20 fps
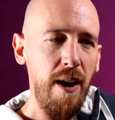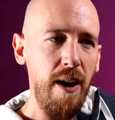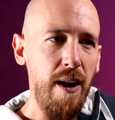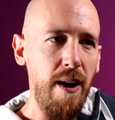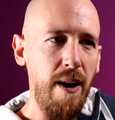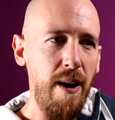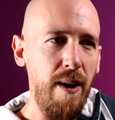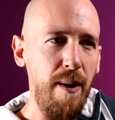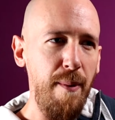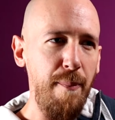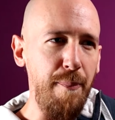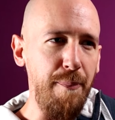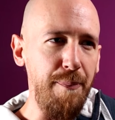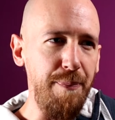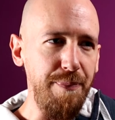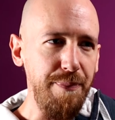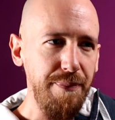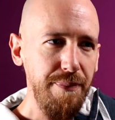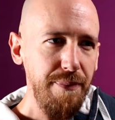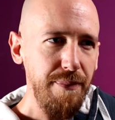
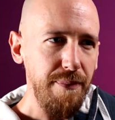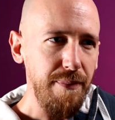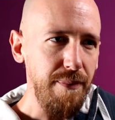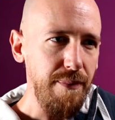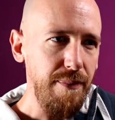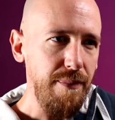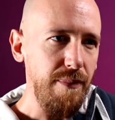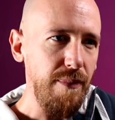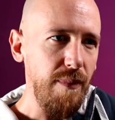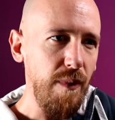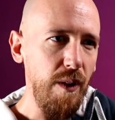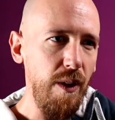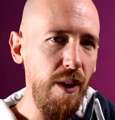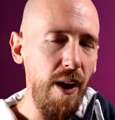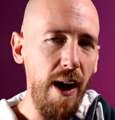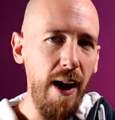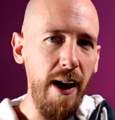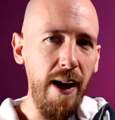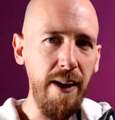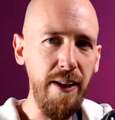and
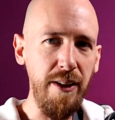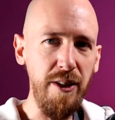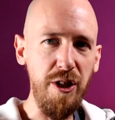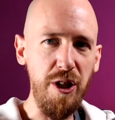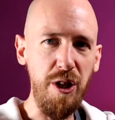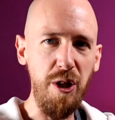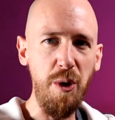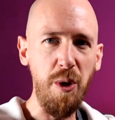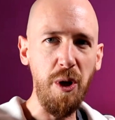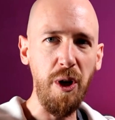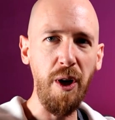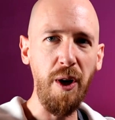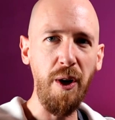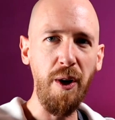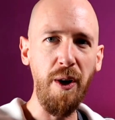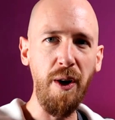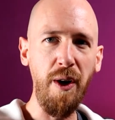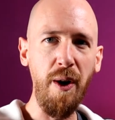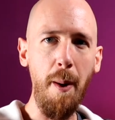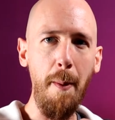you
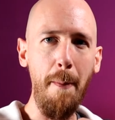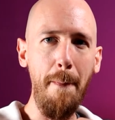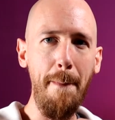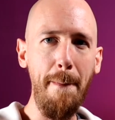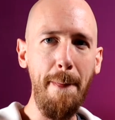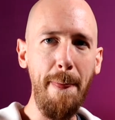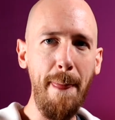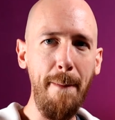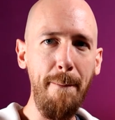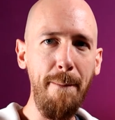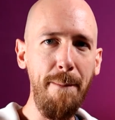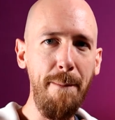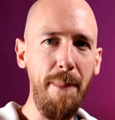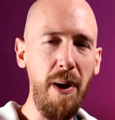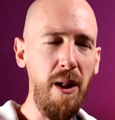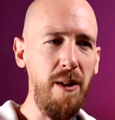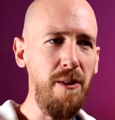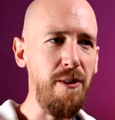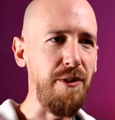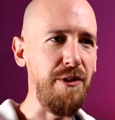can
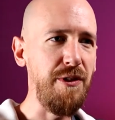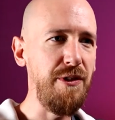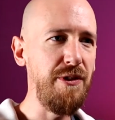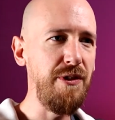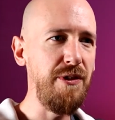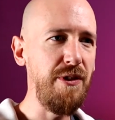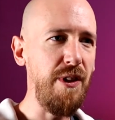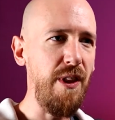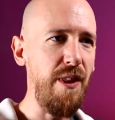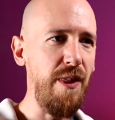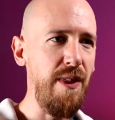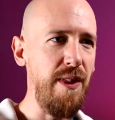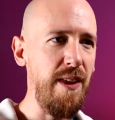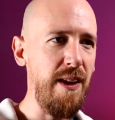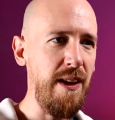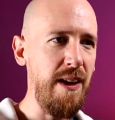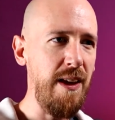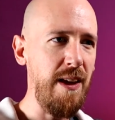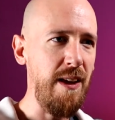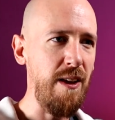pulse
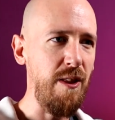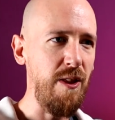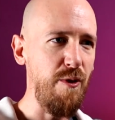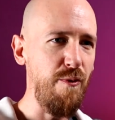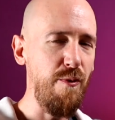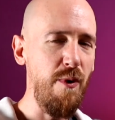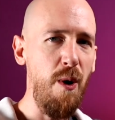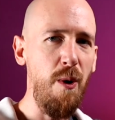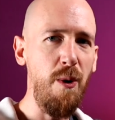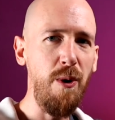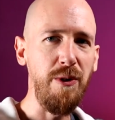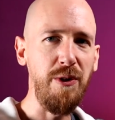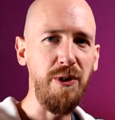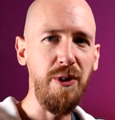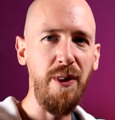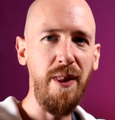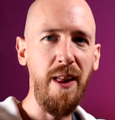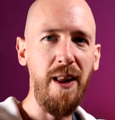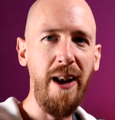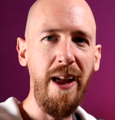the rollers,
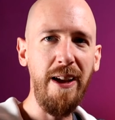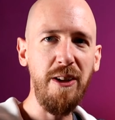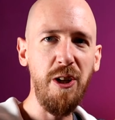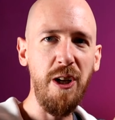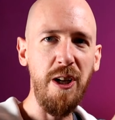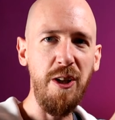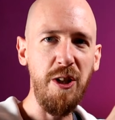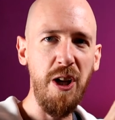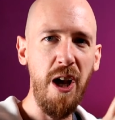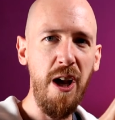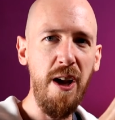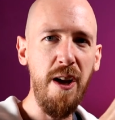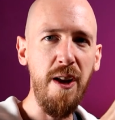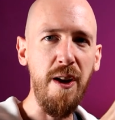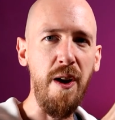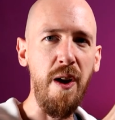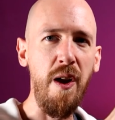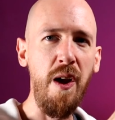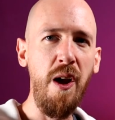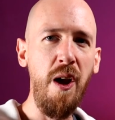so they'll actually turn